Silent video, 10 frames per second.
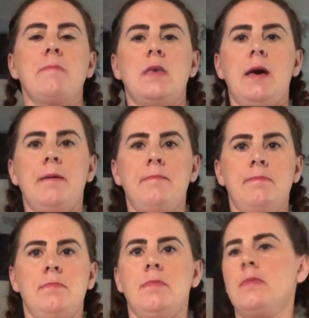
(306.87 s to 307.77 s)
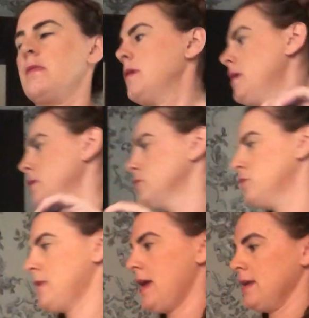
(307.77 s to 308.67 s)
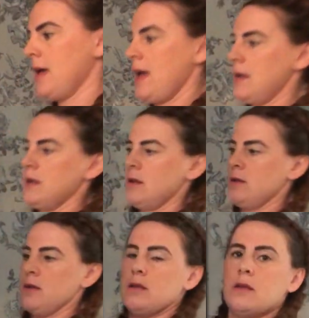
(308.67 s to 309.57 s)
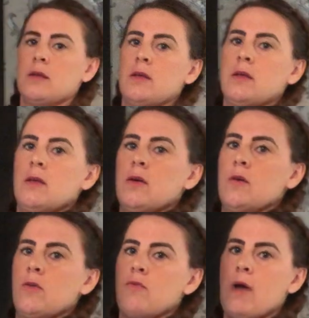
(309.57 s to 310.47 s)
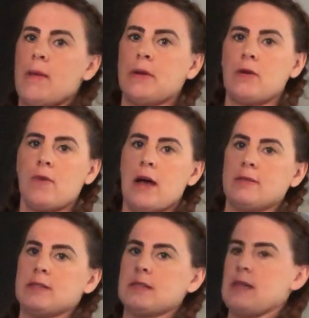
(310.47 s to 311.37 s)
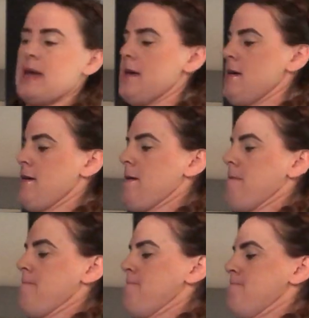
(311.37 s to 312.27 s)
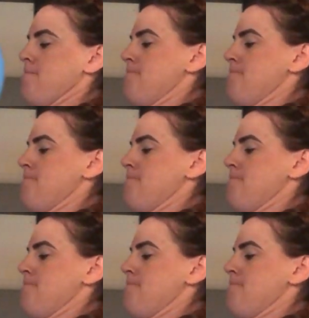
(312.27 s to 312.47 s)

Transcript: Yeah. So then again, wrapping it round his neck and